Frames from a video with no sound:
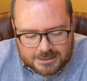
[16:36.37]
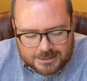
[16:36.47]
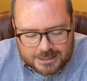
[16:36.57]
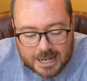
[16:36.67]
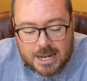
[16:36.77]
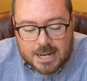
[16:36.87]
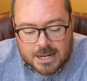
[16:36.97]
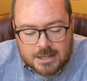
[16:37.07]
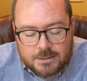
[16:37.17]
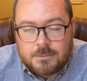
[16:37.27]

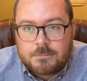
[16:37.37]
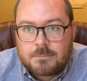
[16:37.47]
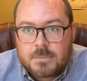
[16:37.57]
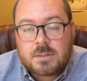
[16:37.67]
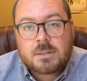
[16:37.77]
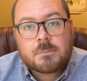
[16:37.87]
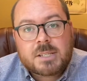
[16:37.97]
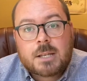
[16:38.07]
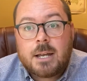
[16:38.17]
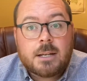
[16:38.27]
He, this is the
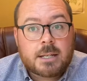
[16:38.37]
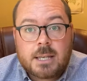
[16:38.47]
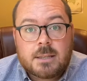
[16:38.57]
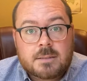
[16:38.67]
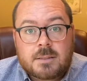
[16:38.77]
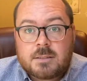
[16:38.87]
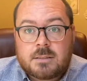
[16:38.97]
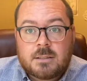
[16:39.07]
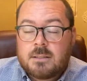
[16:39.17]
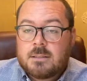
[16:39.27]
Messiah. Again, this
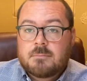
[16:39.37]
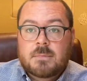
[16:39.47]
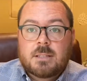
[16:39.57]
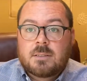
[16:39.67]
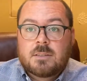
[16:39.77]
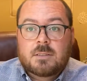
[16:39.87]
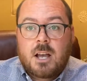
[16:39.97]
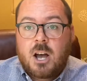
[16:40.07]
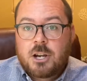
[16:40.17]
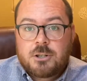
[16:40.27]
is this is
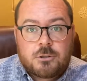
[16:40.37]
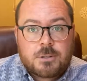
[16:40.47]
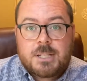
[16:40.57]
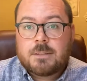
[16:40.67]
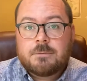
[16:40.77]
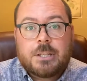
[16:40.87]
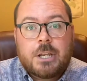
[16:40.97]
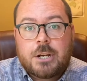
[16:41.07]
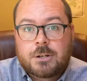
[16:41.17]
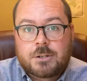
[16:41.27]
hundreds of
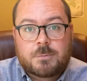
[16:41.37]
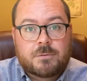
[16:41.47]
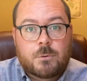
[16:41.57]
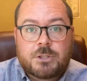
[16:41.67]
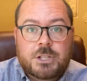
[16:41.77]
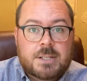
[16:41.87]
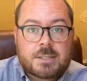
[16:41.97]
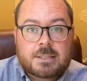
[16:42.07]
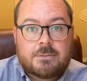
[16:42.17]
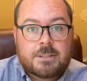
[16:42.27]
years before
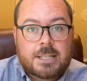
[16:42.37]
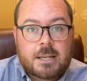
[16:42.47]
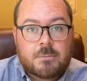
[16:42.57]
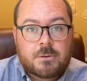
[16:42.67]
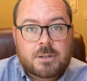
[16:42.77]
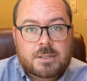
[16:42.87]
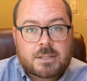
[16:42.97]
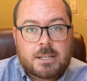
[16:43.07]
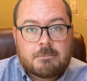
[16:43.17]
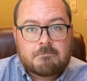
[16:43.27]
Jesus even came onto the
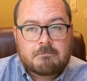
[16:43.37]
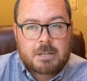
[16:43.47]
scene.